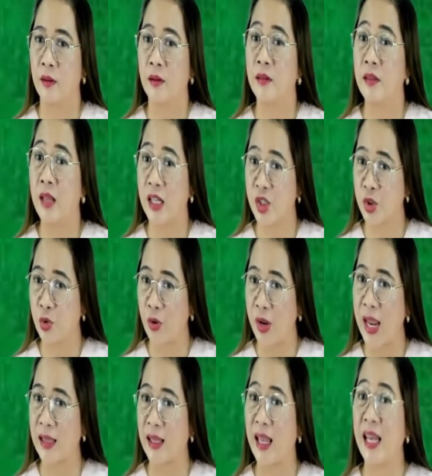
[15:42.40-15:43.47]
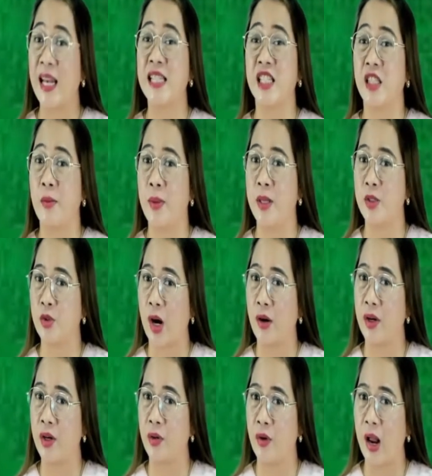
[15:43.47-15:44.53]
That's great. It is a
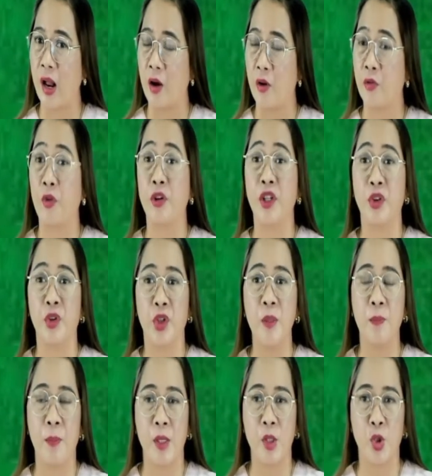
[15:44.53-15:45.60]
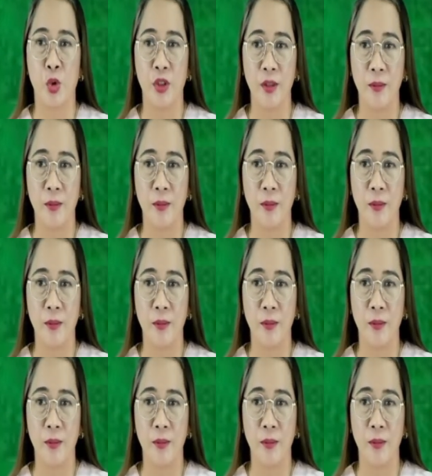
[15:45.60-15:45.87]
sedimentary rock. For the third picture,